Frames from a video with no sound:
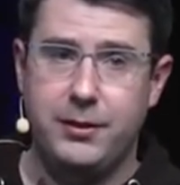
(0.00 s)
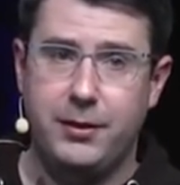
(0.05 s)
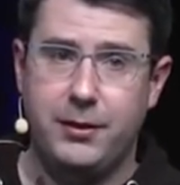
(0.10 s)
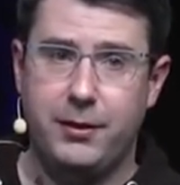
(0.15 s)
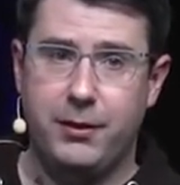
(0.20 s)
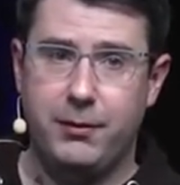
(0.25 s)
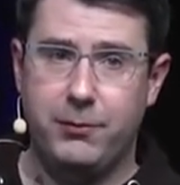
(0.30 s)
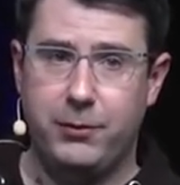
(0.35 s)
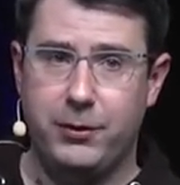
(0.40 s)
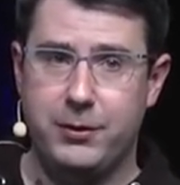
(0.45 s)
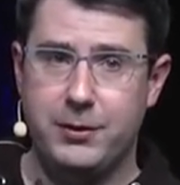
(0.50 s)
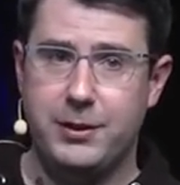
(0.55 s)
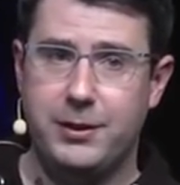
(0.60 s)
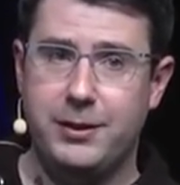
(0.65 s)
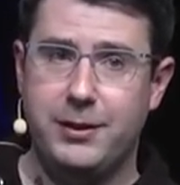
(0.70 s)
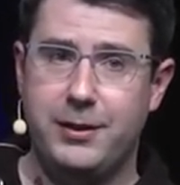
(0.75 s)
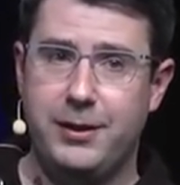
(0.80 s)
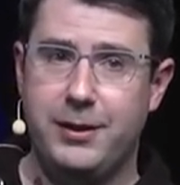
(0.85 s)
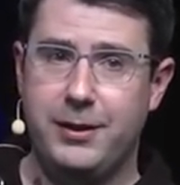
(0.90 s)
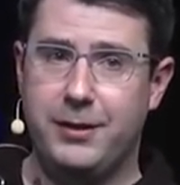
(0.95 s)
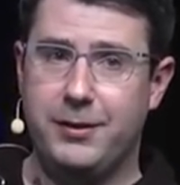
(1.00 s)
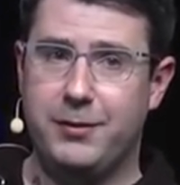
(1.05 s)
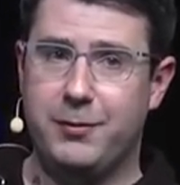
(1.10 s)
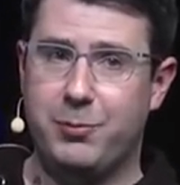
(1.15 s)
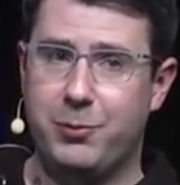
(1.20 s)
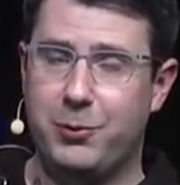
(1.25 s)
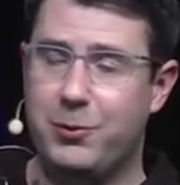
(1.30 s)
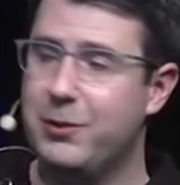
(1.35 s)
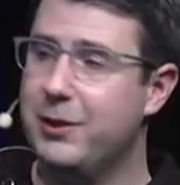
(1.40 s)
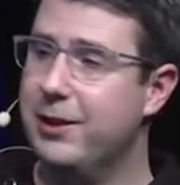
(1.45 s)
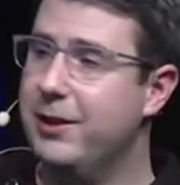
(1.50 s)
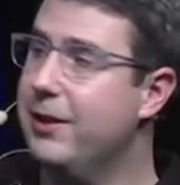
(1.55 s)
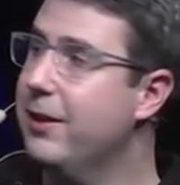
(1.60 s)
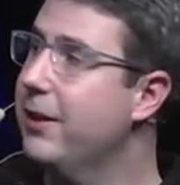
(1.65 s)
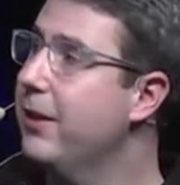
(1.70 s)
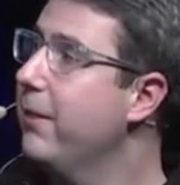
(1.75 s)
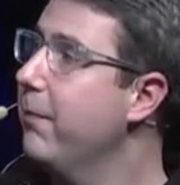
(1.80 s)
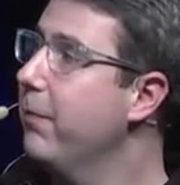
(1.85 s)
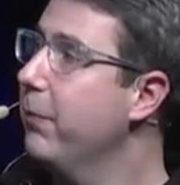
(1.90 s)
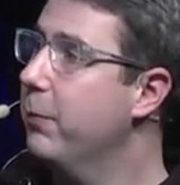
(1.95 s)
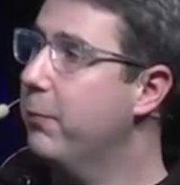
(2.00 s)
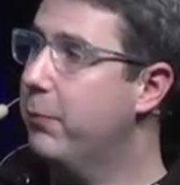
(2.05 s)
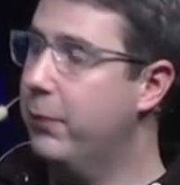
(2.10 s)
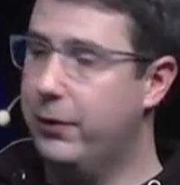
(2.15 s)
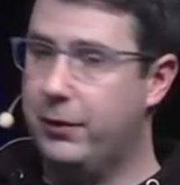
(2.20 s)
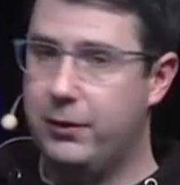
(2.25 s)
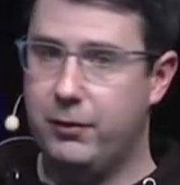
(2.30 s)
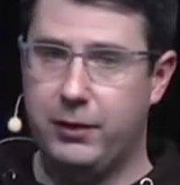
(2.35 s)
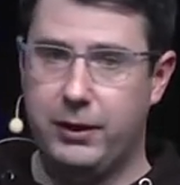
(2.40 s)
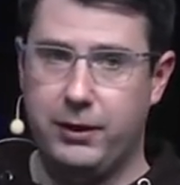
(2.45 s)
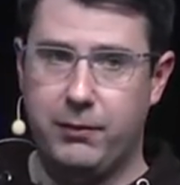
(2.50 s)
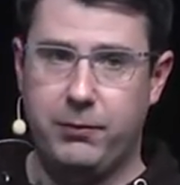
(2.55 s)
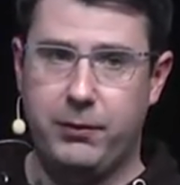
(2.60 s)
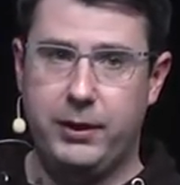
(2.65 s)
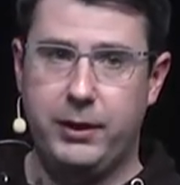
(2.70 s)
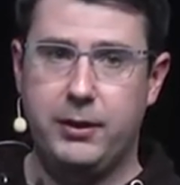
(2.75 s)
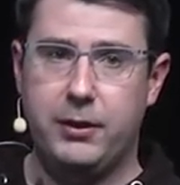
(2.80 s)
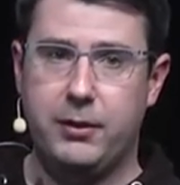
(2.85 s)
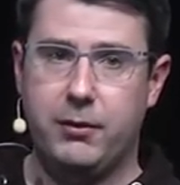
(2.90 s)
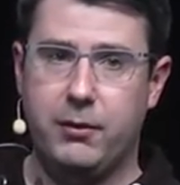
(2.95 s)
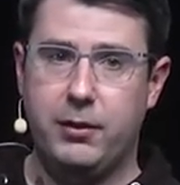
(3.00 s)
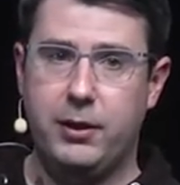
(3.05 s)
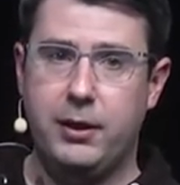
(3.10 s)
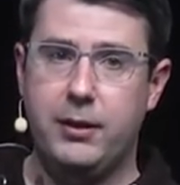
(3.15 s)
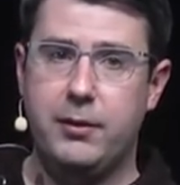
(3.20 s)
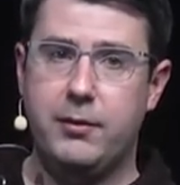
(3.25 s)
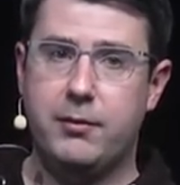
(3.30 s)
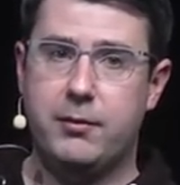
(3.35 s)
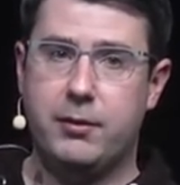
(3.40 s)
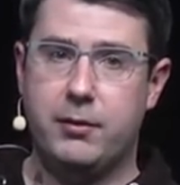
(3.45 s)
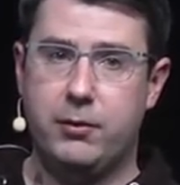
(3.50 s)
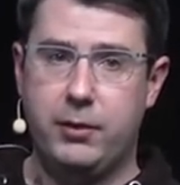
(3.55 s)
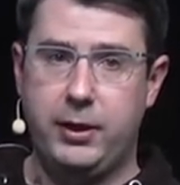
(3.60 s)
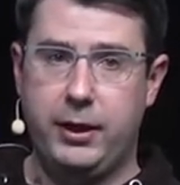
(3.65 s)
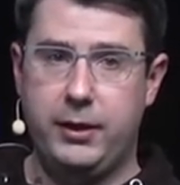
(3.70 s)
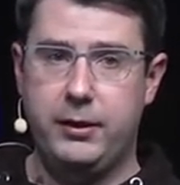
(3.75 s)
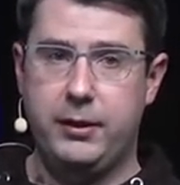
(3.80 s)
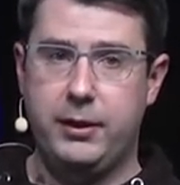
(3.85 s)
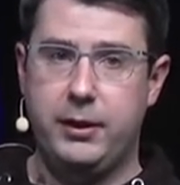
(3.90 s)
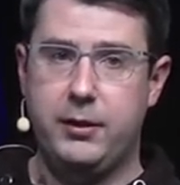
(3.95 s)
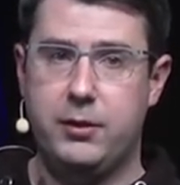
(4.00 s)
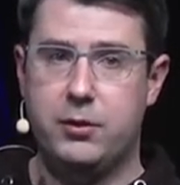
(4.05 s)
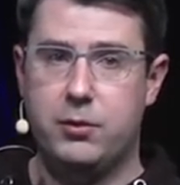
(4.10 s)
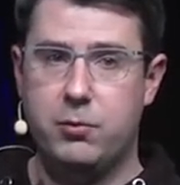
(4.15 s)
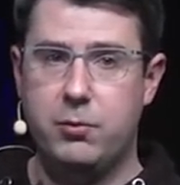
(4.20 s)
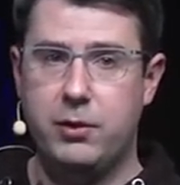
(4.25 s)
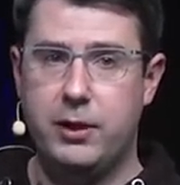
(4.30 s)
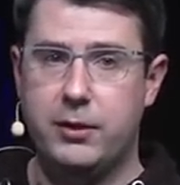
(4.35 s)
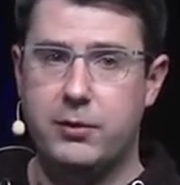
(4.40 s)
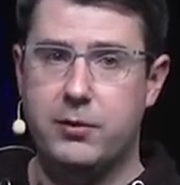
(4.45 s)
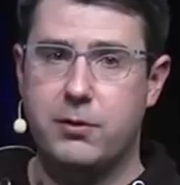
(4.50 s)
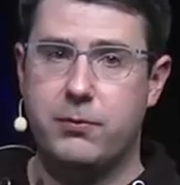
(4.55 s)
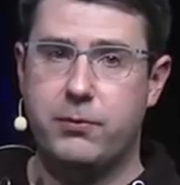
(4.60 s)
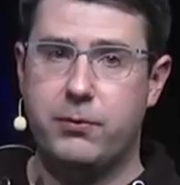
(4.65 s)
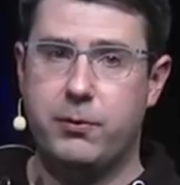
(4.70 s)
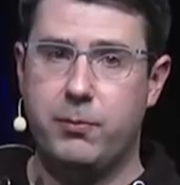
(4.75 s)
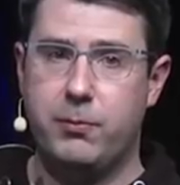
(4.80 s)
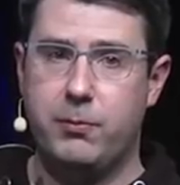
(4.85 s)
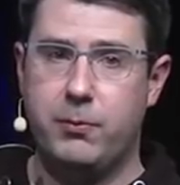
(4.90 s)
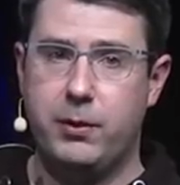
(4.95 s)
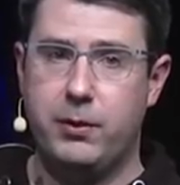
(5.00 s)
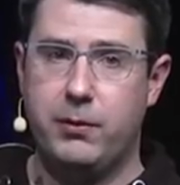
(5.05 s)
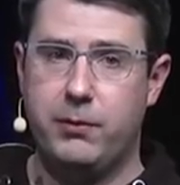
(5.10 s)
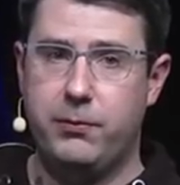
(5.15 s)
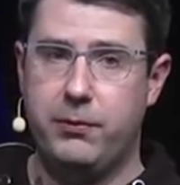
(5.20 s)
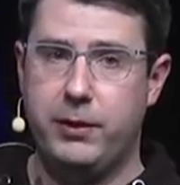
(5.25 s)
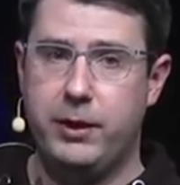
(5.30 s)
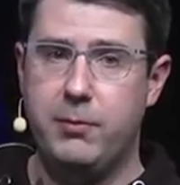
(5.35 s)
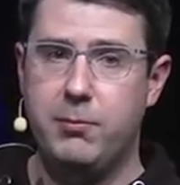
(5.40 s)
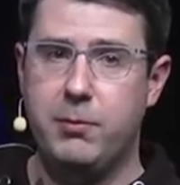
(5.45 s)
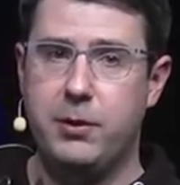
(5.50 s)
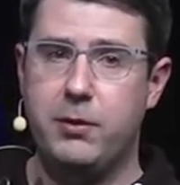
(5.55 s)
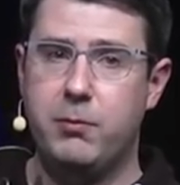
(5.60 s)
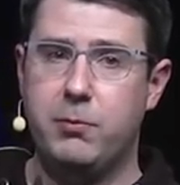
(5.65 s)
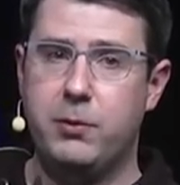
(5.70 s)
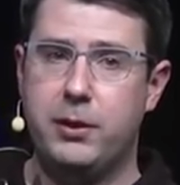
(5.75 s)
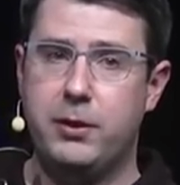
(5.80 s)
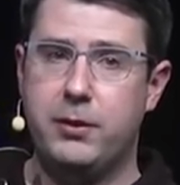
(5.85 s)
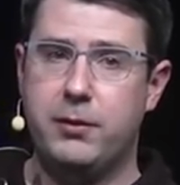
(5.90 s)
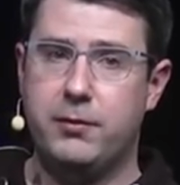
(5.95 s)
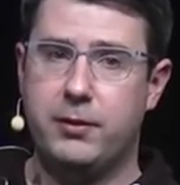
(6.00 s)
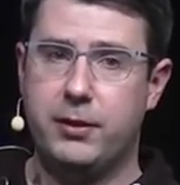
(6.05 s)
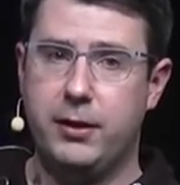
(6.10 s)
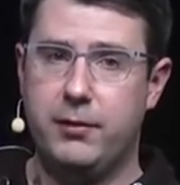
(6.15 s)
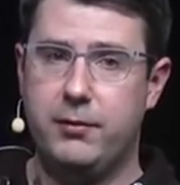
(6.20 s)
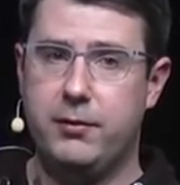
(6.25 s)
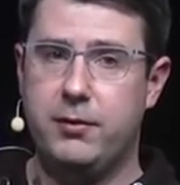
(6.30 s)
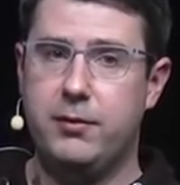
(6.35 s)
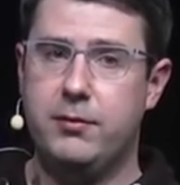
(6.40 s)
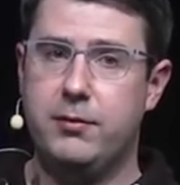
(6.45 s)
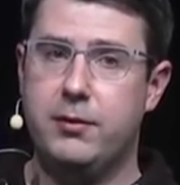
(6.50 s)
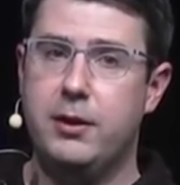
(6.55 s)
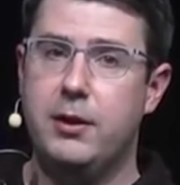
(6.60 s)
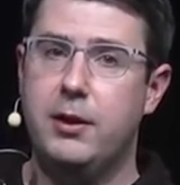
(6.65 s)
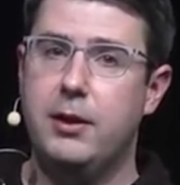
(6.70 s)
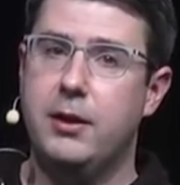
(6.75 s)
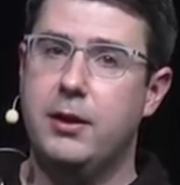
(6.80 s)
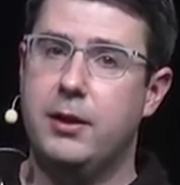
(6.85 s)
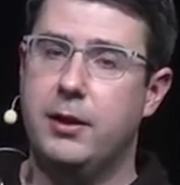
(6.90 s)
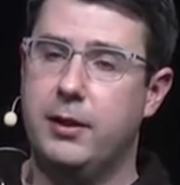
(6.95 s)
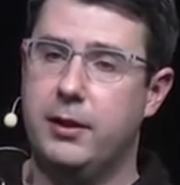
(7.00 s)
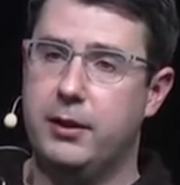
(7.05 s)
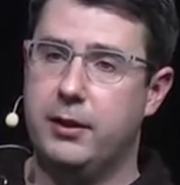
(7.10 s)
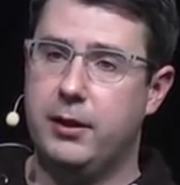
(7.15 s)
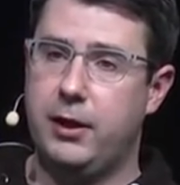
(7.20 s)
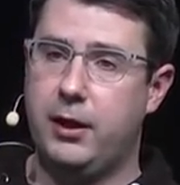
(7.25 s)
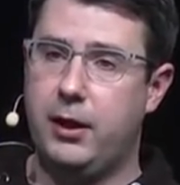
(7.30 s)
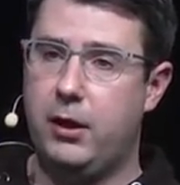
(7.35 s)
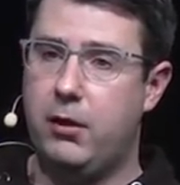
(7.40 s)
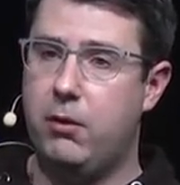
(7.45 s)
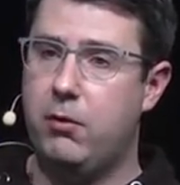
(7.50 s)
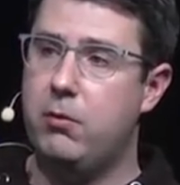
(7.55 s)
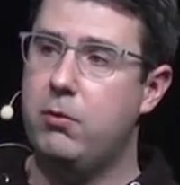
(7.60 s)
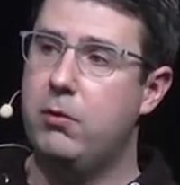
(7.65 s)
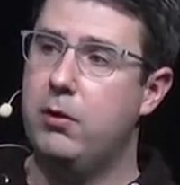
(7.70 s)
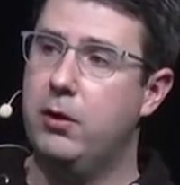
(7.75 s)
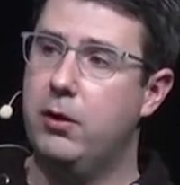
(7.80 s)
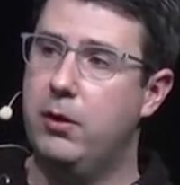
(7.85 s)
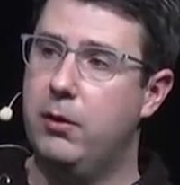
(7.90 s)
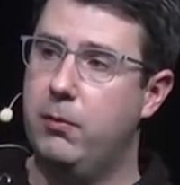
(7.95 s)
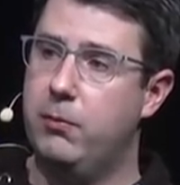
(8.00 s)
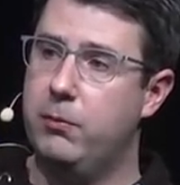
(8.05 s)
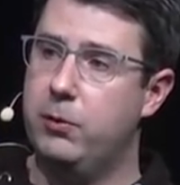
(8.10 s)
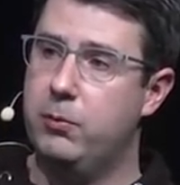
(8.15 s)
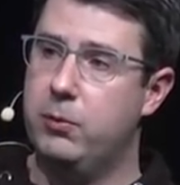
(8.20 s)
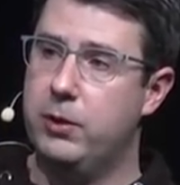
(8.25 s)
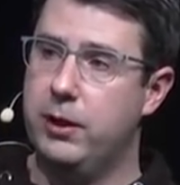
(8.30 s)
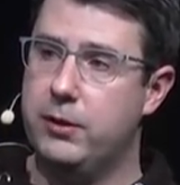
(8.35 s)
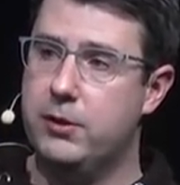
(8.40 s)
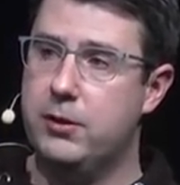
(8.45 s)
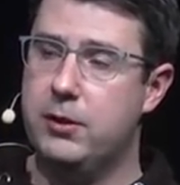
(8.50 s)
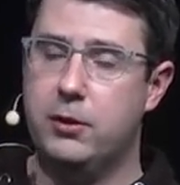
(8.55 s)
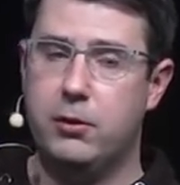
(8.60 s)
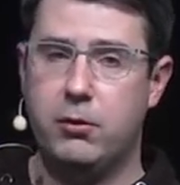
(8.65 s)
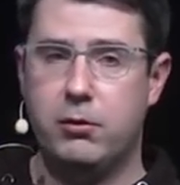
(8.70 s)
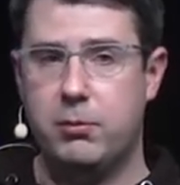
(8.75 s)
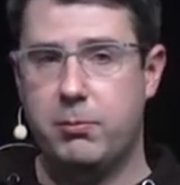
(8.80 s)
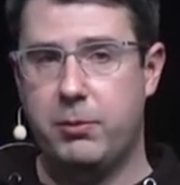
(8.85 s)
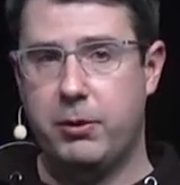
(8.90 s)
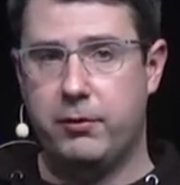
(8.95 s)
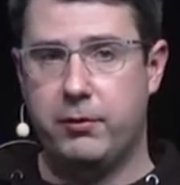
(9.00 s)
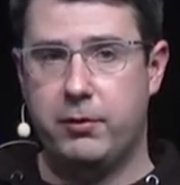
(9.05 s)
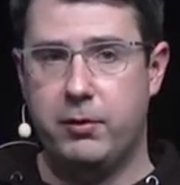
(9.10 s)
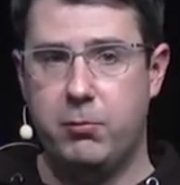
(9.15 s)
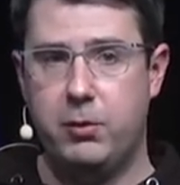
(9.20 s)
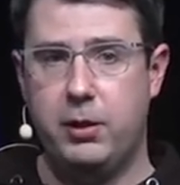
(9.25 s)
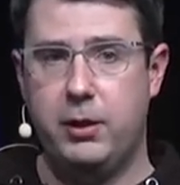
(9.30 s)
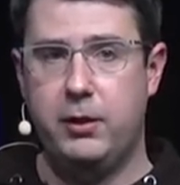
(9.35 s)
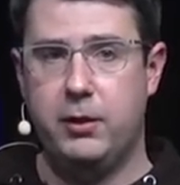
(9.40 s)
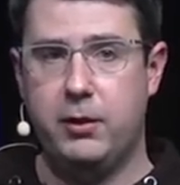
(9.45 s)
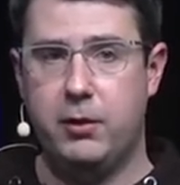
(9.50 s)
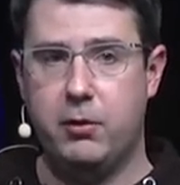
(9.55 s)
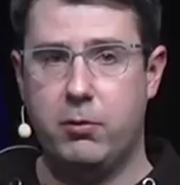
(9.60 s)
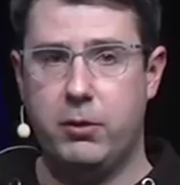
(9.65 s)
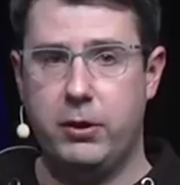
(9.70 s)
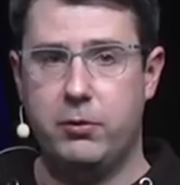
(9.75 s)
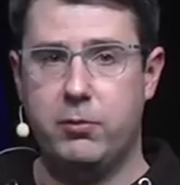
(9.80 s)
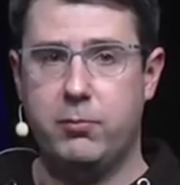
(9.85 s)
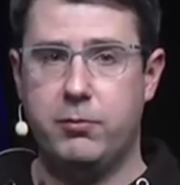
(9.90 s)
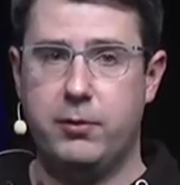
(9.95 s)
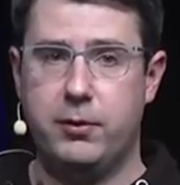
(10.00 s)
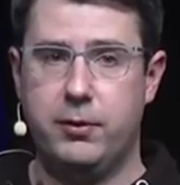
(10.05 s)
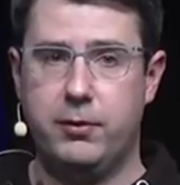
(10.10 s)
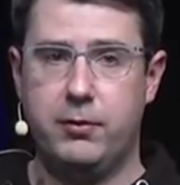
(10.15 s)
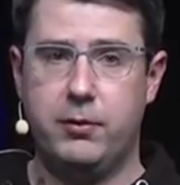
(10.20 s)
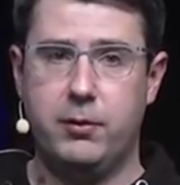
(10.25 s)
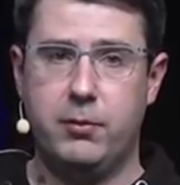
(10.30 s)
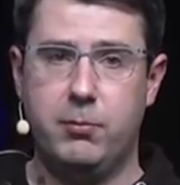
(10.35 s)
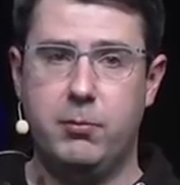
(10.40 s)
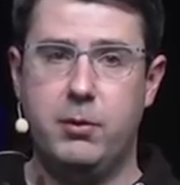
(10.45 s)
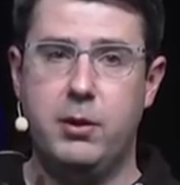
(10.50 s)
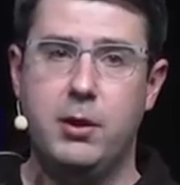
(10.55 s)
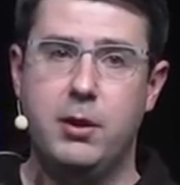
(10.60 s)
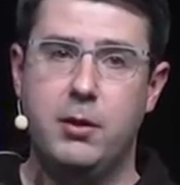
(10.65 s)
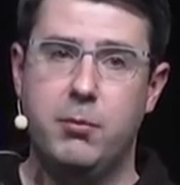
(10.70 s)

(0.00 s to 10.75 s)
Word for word: Uh, unfortunately, the link is broken, but you can find that online. It's a 1982 lecture from uh, Feynman where he discusses like how um, you would actually go about simulating a quantum system.